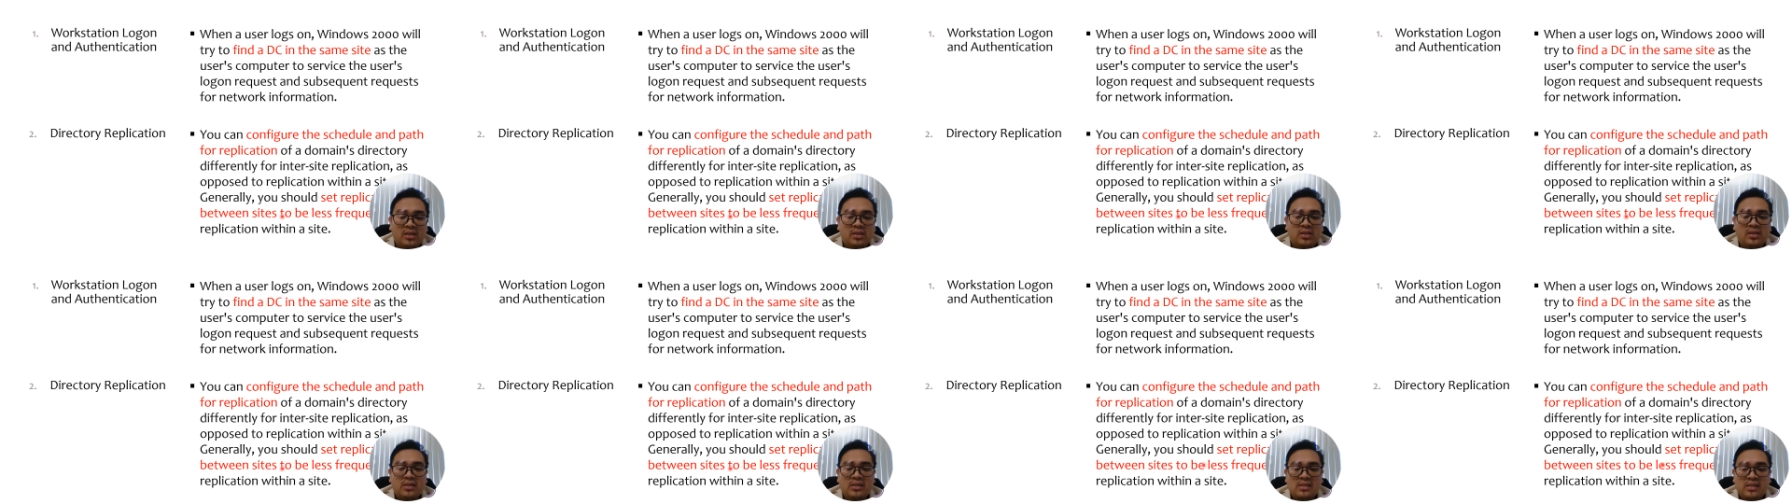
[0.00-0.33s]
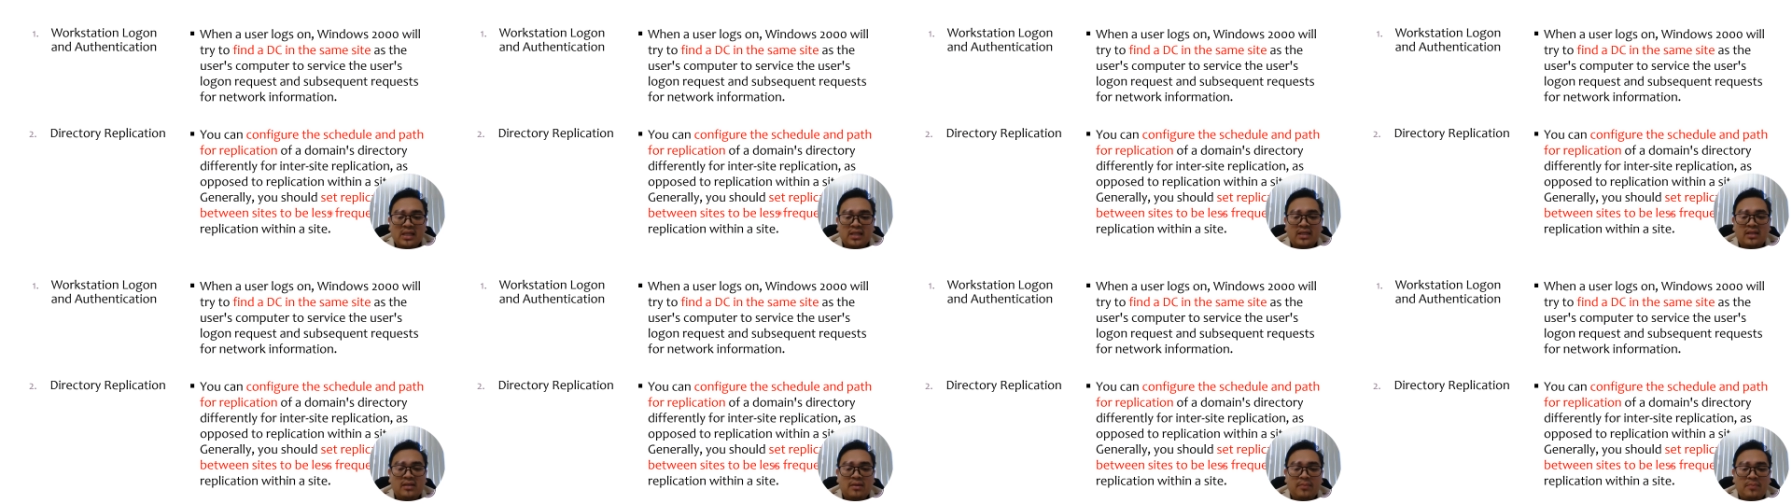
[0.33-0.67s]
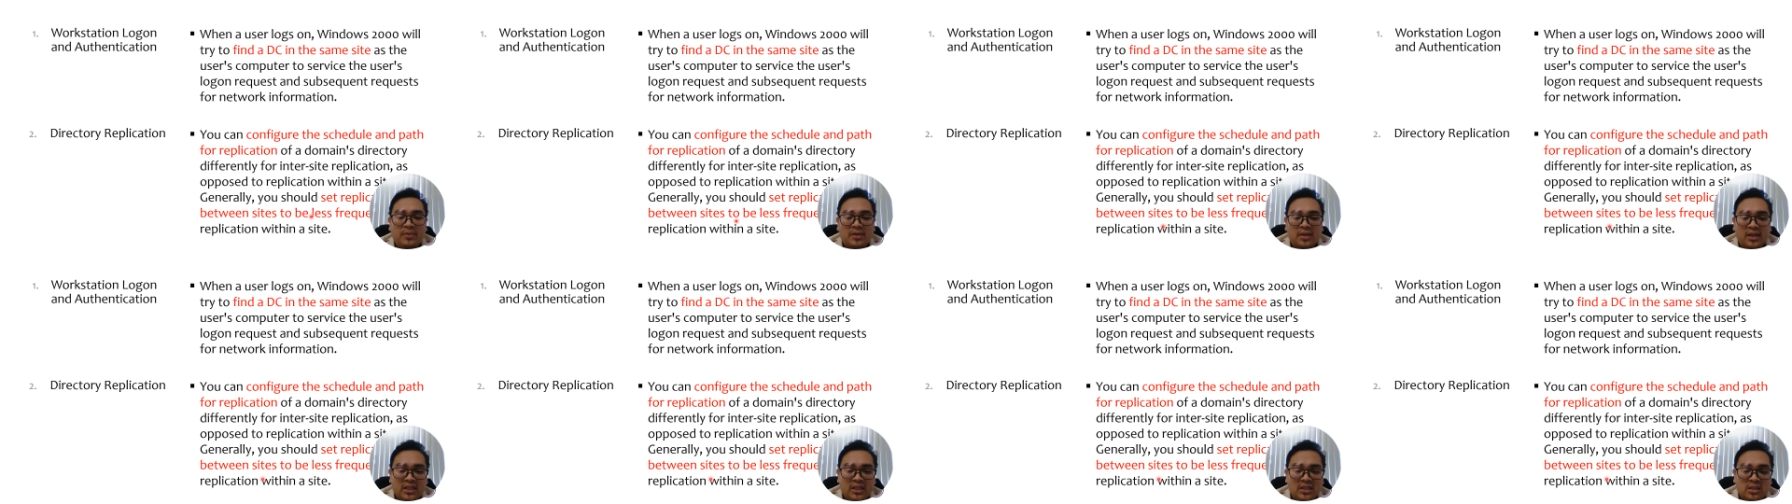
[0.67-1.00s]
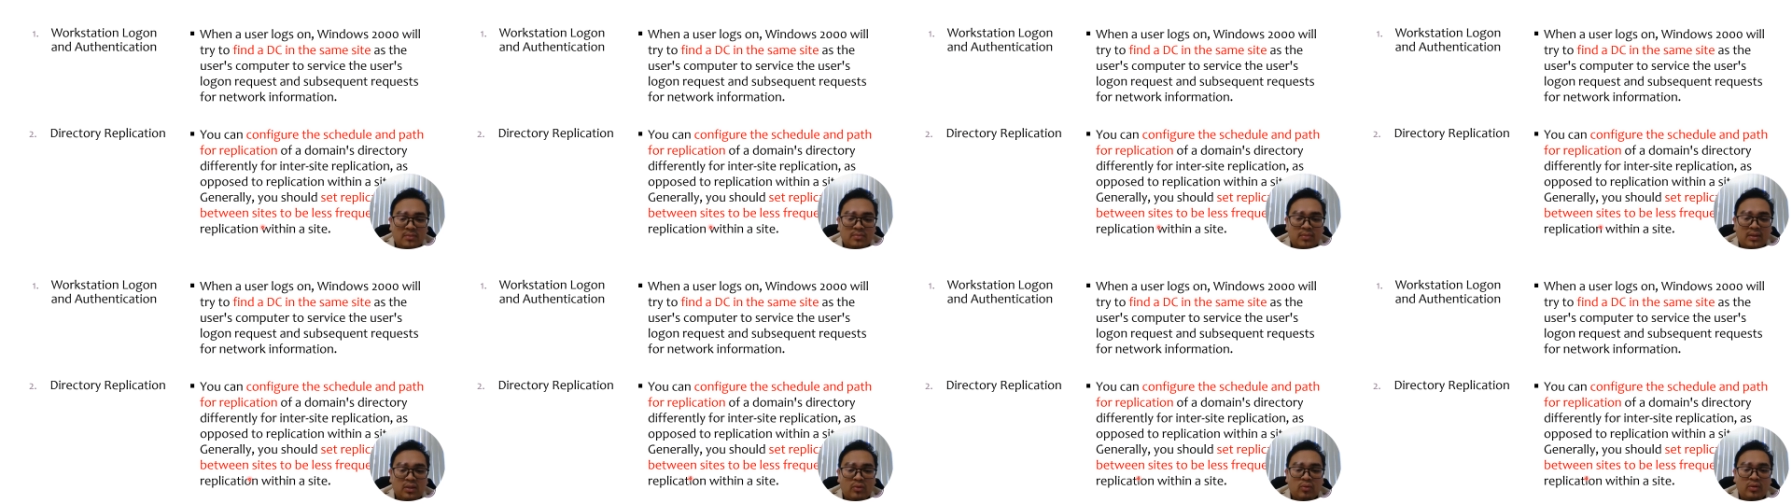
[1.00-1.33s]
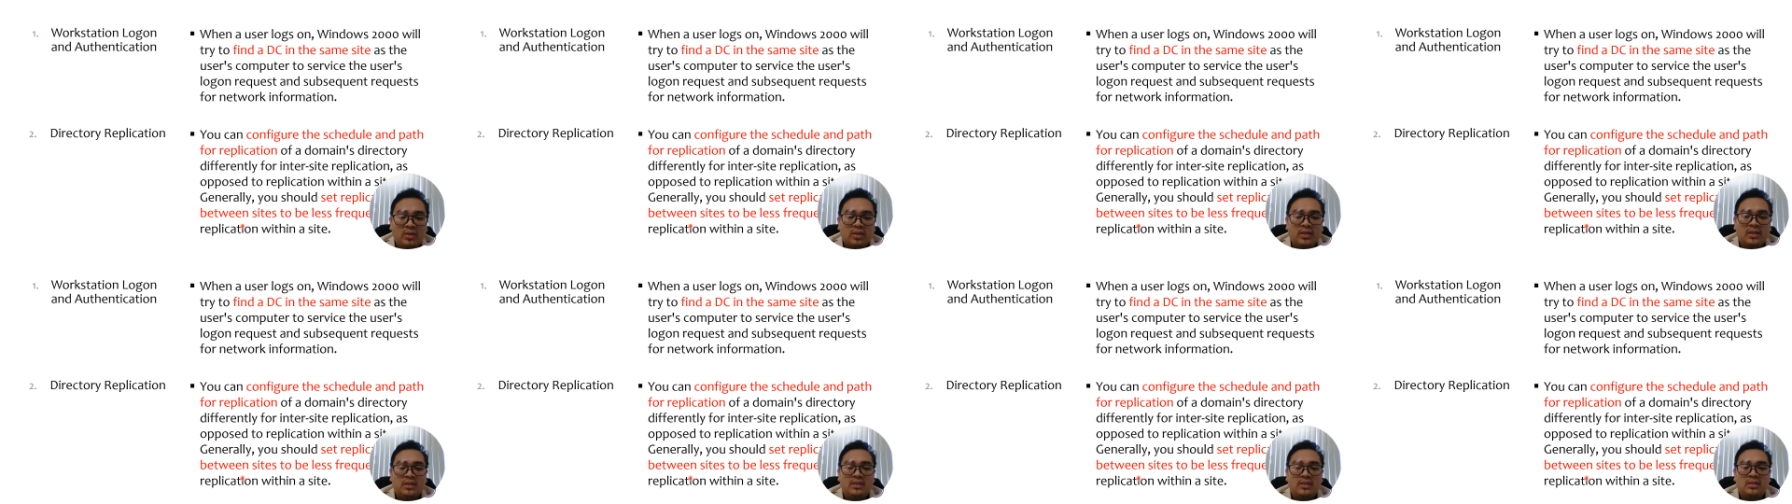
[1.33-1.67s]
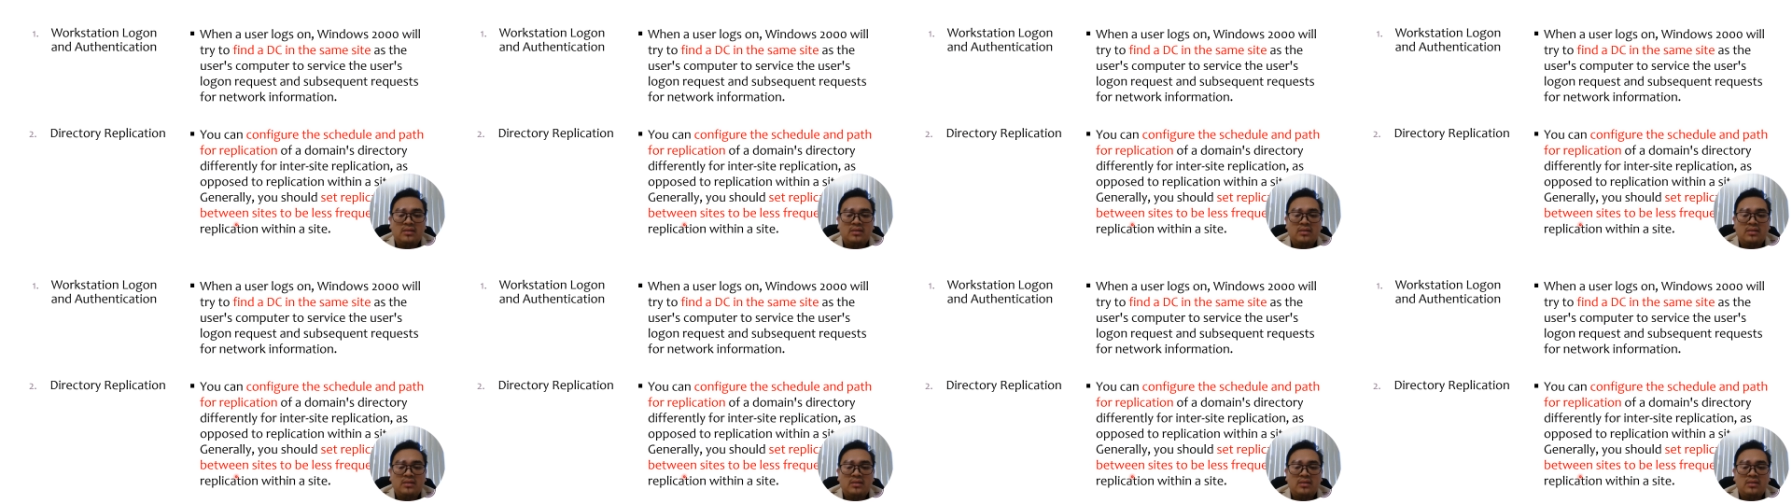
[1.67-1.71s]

set the replication between the